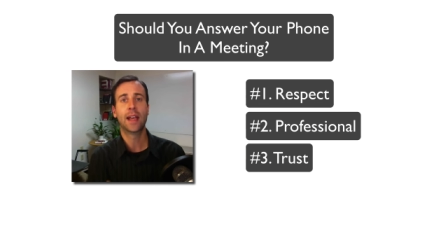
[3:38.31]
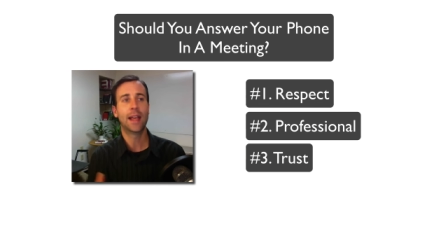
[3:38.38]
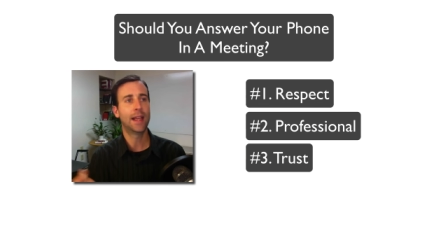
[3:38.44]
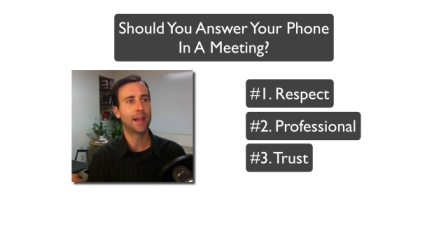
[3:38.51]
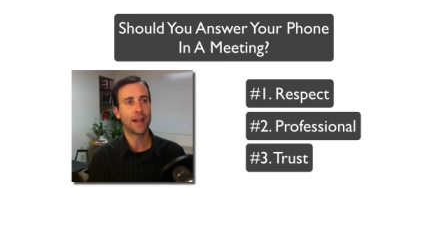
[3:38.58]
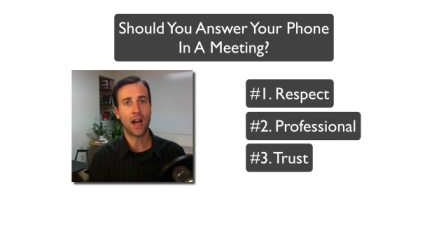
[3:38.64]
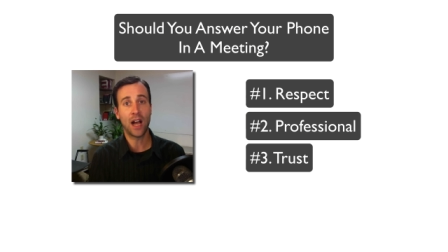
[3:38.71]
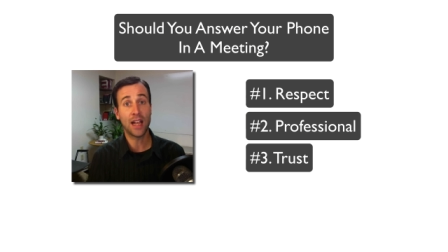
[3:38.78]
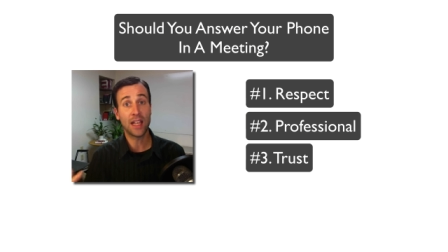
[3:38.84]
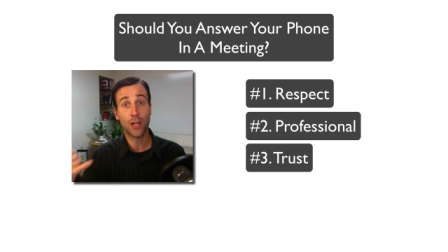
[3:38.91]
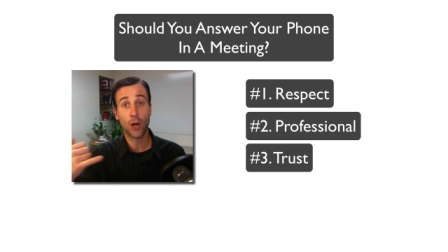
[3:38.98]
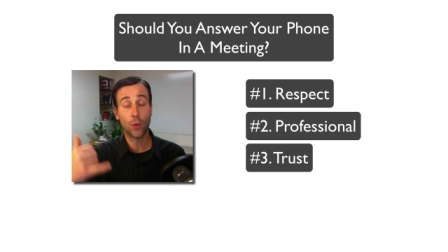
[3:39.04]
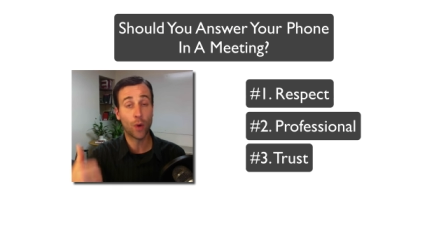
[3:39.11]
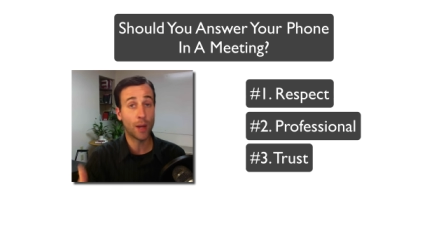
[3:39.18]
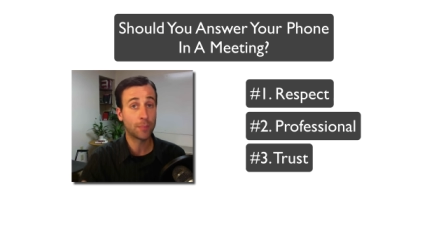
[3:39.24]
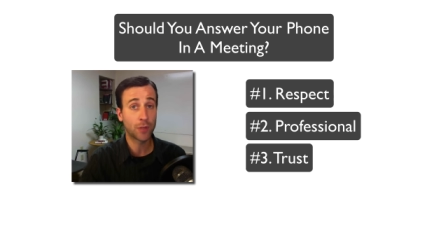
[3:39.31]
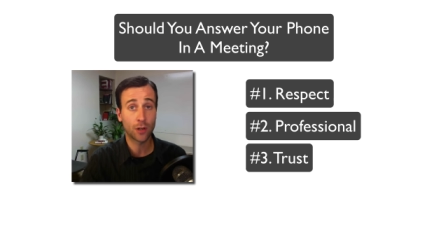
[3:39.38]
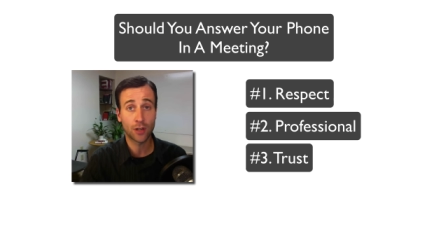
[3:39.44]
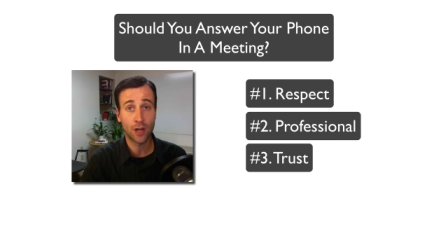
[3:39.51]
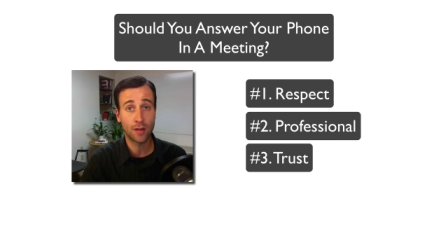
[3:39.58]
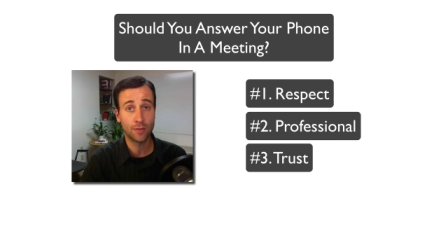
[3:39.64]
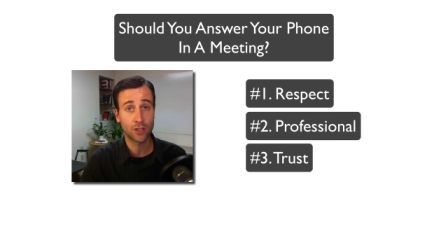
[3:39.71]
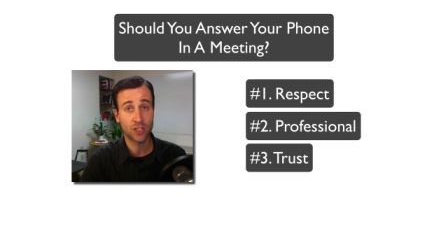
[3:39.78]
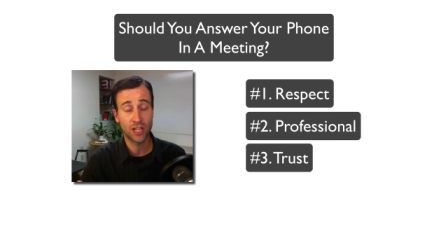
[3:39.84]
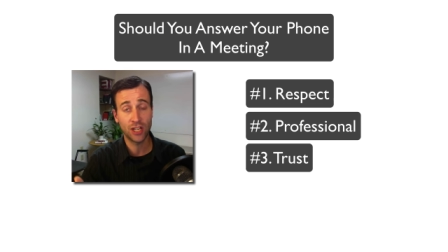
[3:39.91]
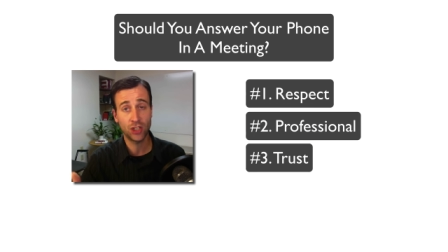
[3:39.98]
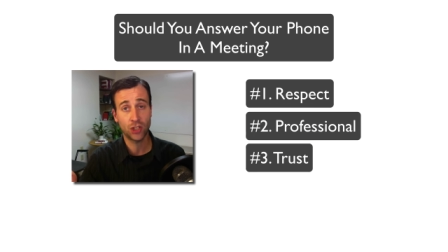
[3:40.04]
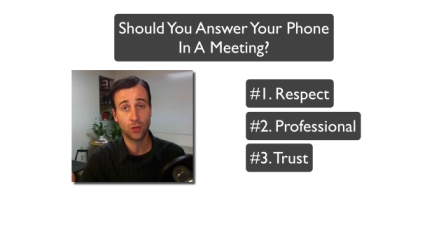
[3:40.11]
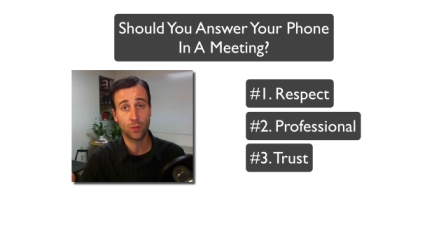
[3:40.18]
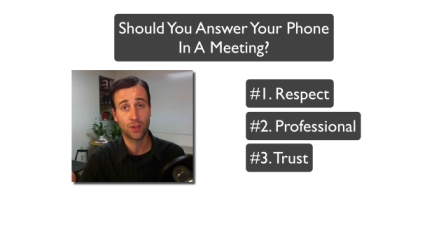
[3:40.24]
and I interrupt our
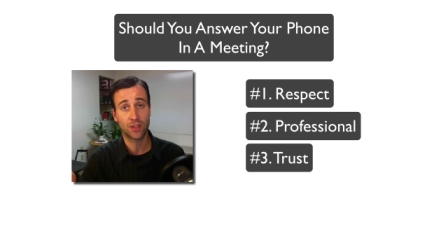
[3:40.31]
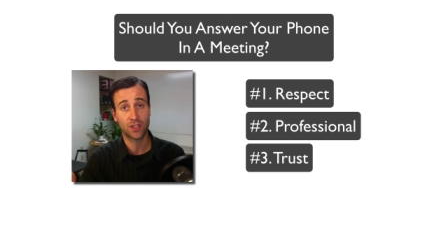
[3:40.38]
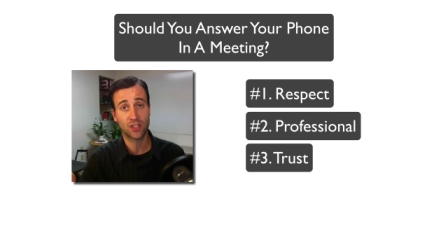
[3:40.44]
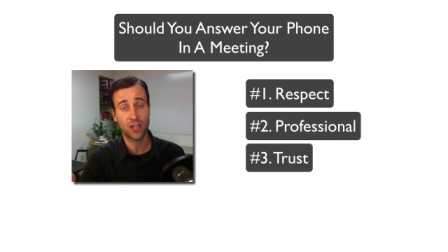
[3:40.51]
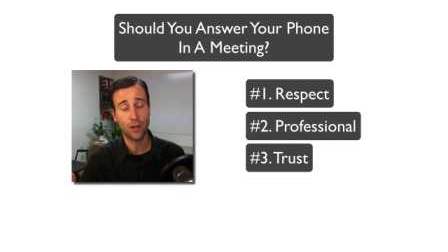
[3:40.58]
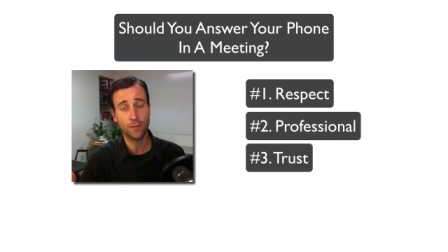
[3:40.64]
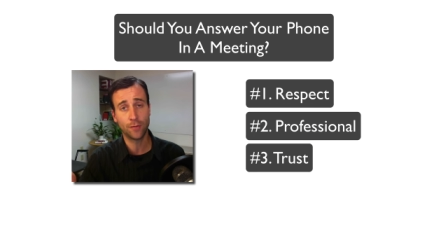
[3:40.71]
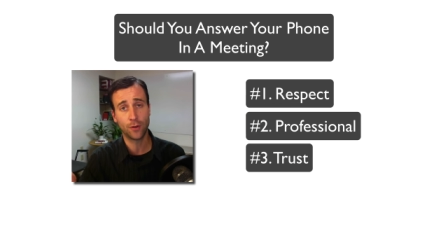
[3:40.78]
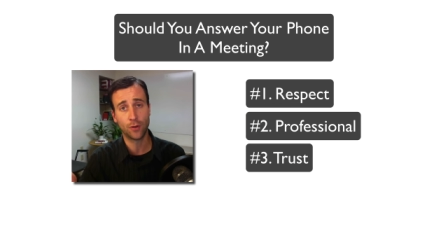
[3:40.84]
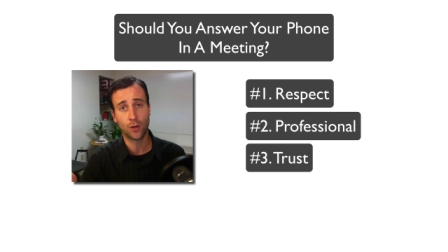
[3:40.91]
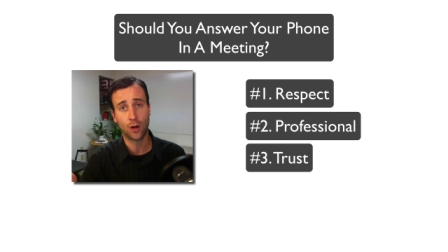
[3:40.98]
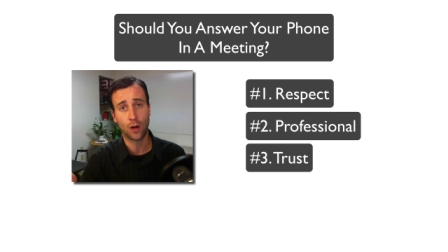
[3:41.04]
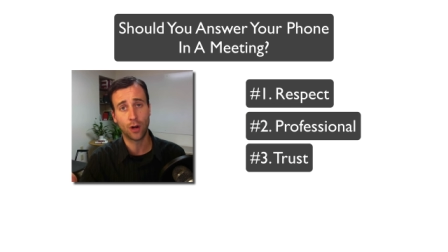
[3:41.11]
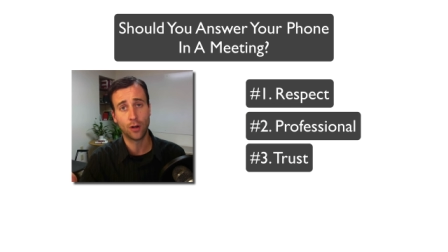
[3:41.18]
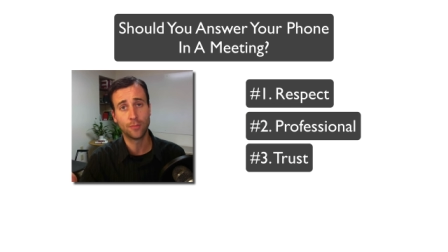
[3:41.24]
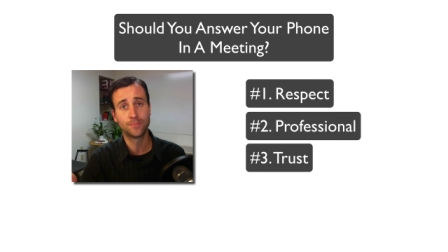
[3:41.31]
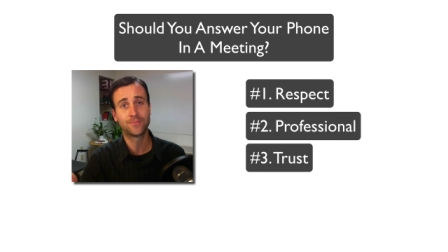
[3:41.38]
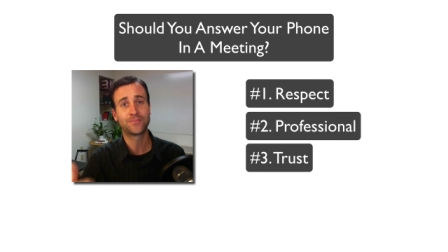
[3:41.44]
conversation with a cell phone call,